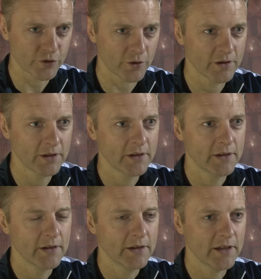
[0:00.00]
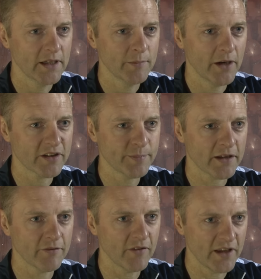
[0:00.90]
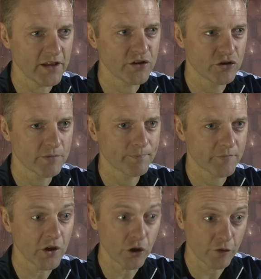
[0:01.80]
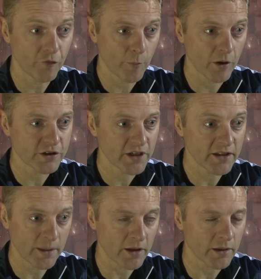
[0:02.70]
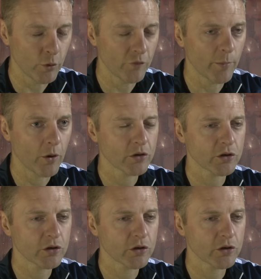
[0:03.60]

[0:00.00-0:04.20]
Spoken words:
So irrespective of age, they're a good footballing side and they make the move the ball.